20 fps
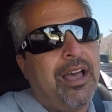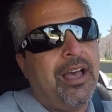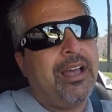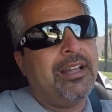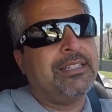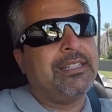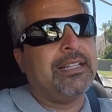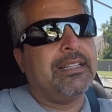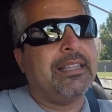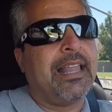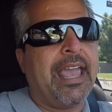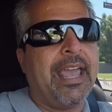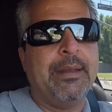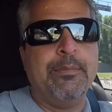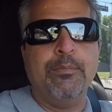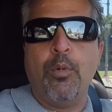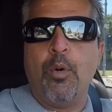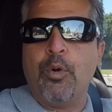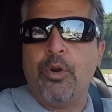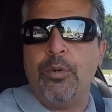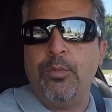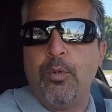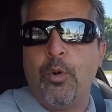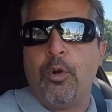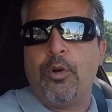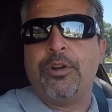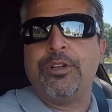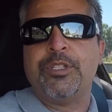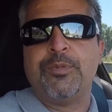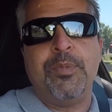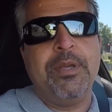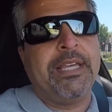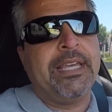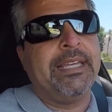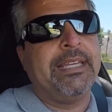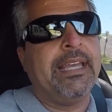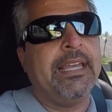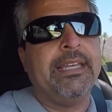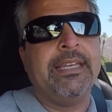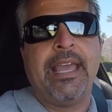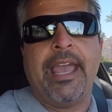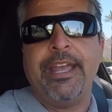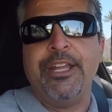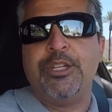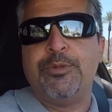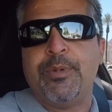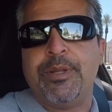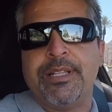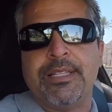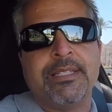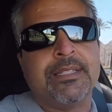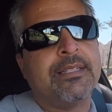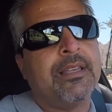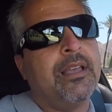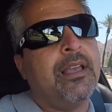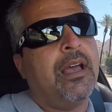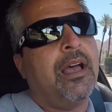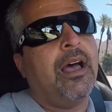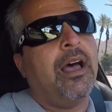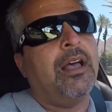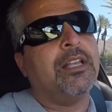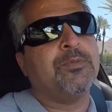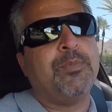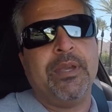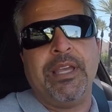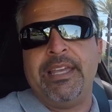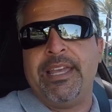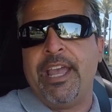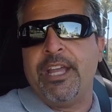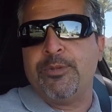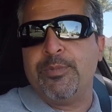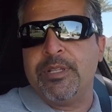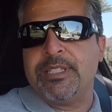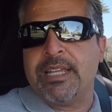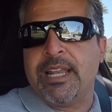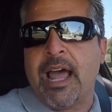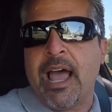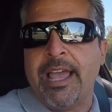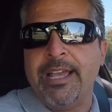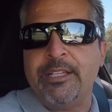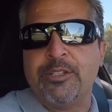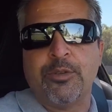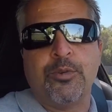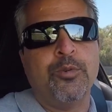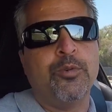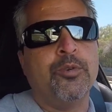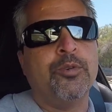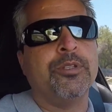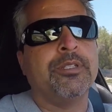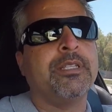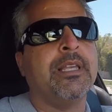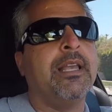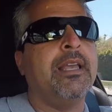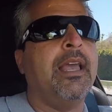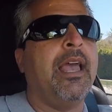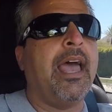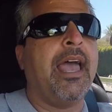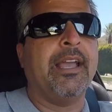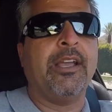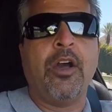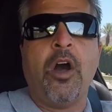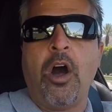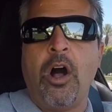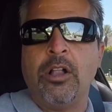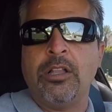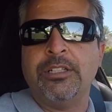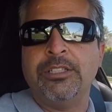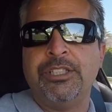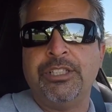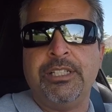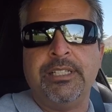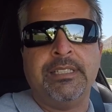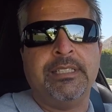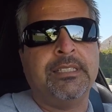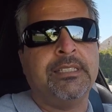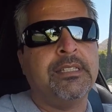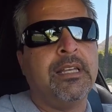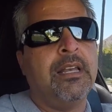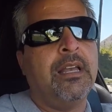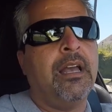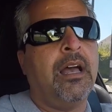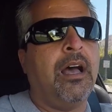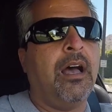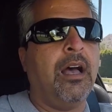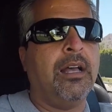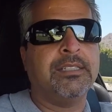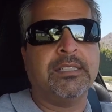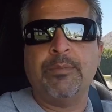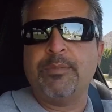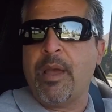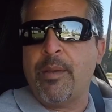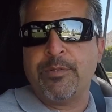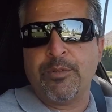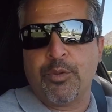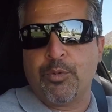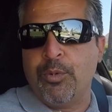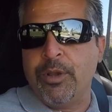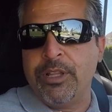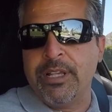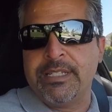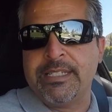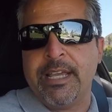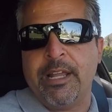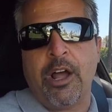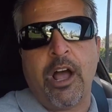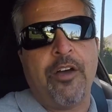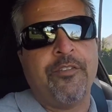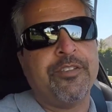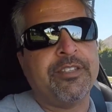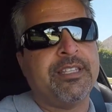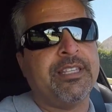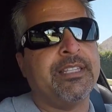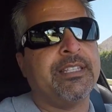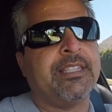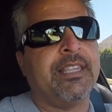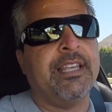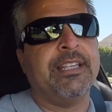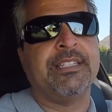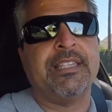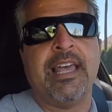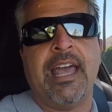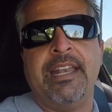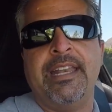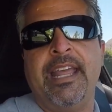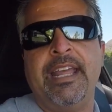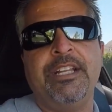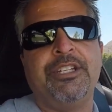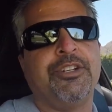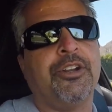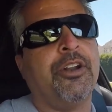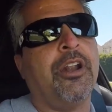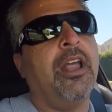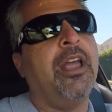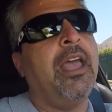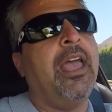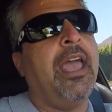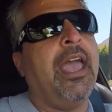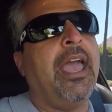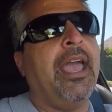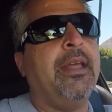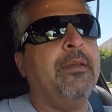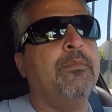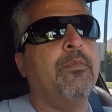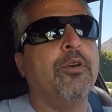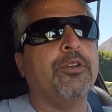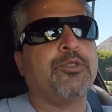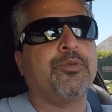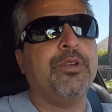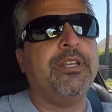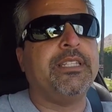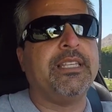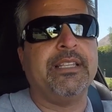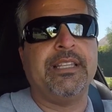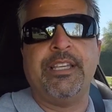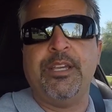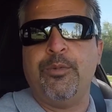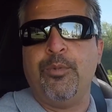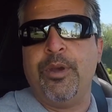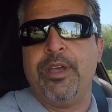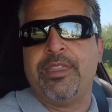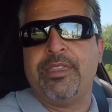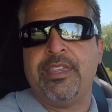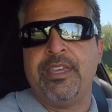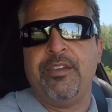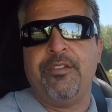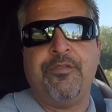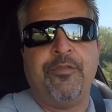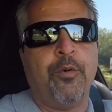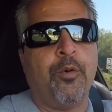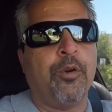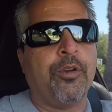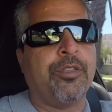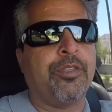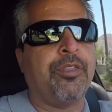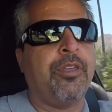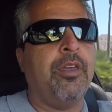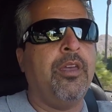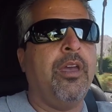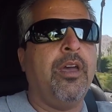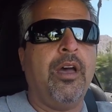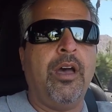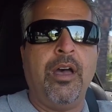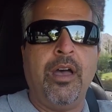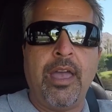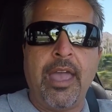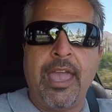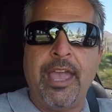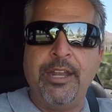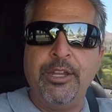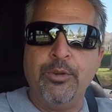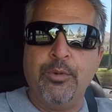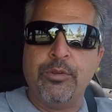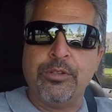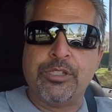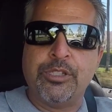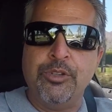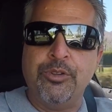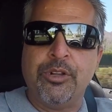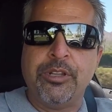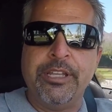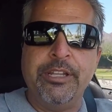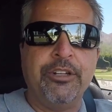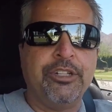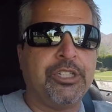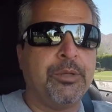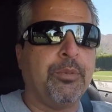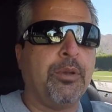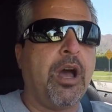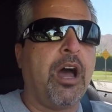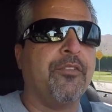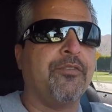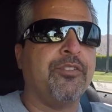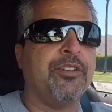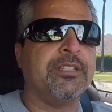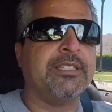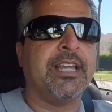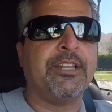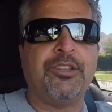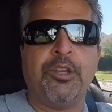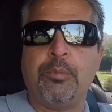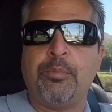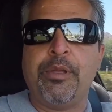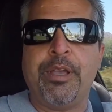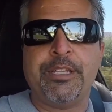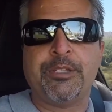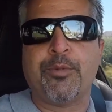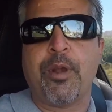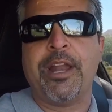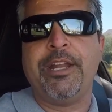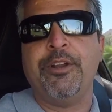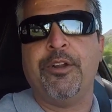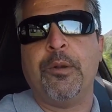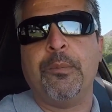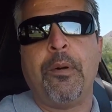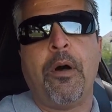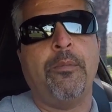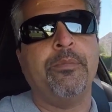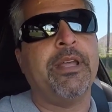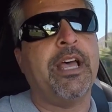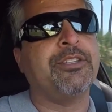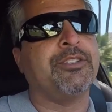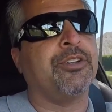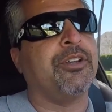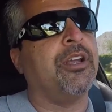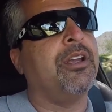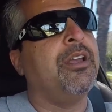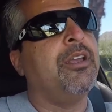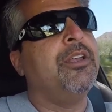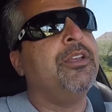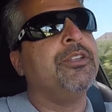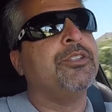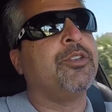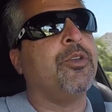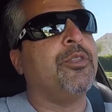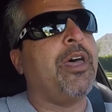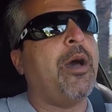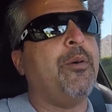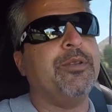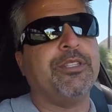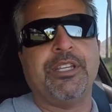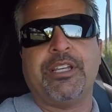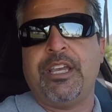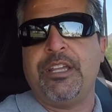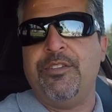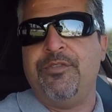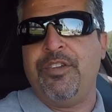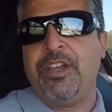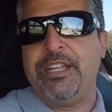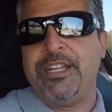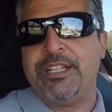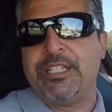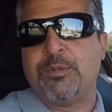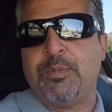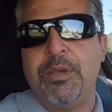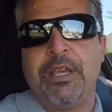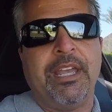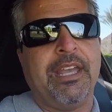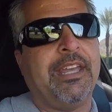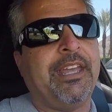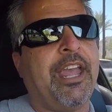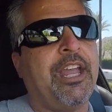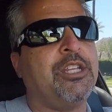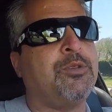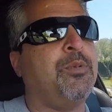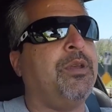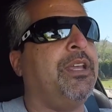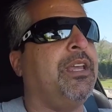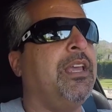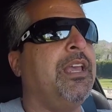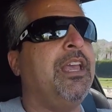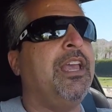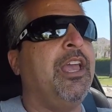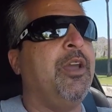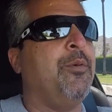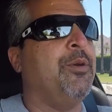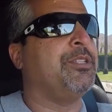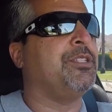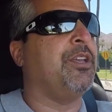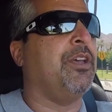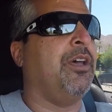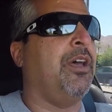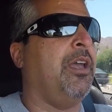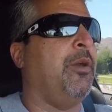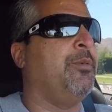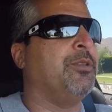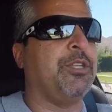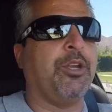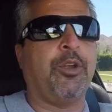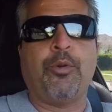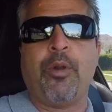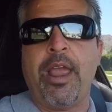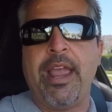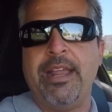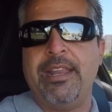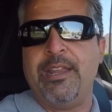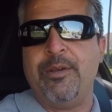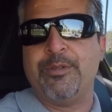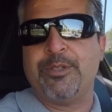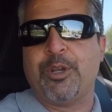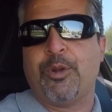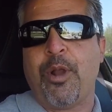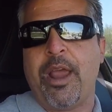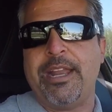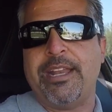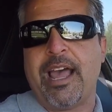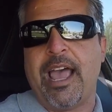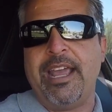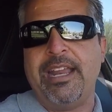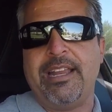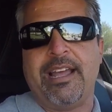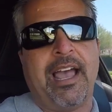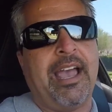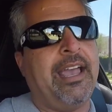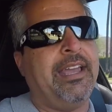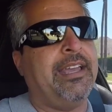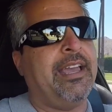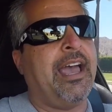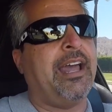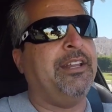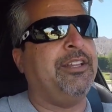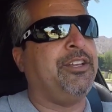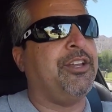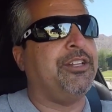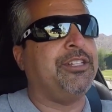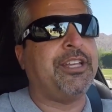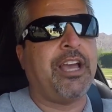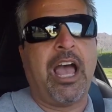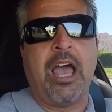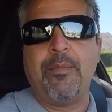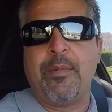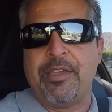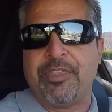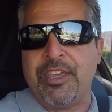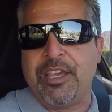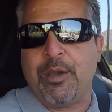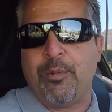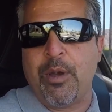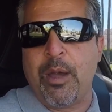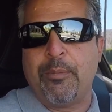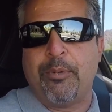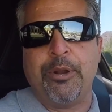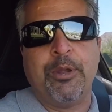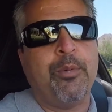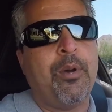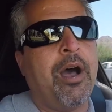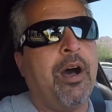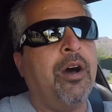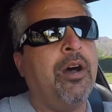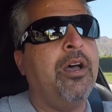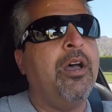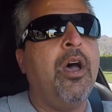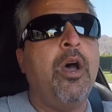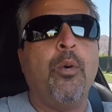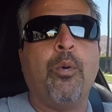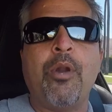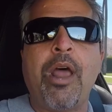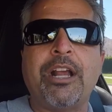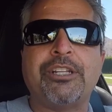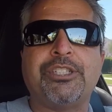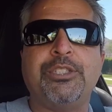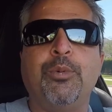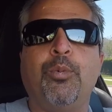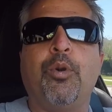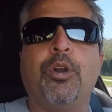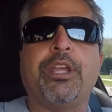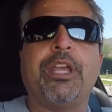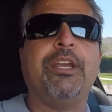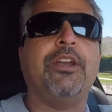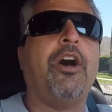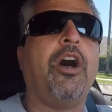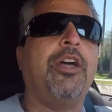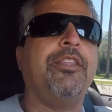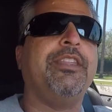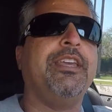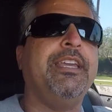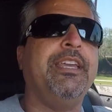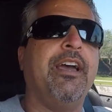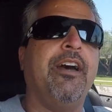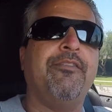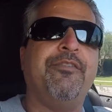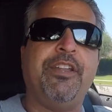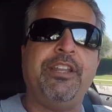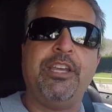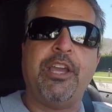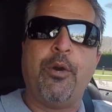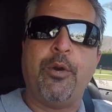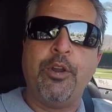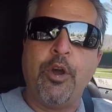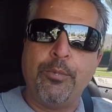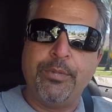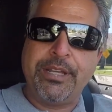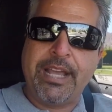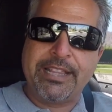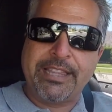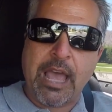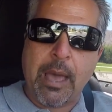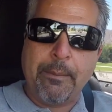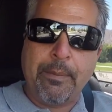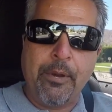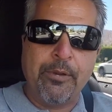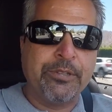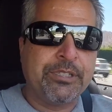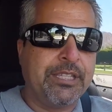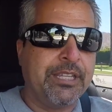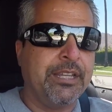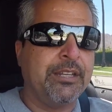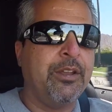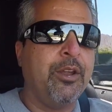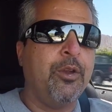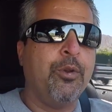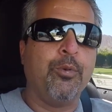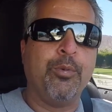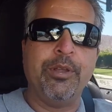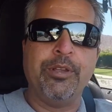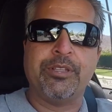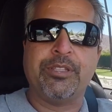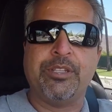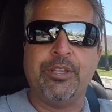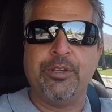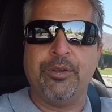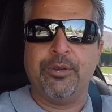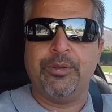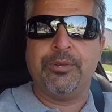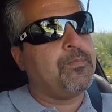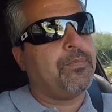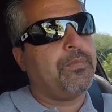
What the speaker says: to land more and more speaking engagements at high schools, at colleges, sometimes with real estate offices, things of that nature, and most recently with the 4th annual Student Leadership Conference that took place right here in Palm Desert. So that was a convenient speaking engagement. It was a great night. I had a good time. I think it went pretty well. We're actually working on the video and hope to get that posted real soon.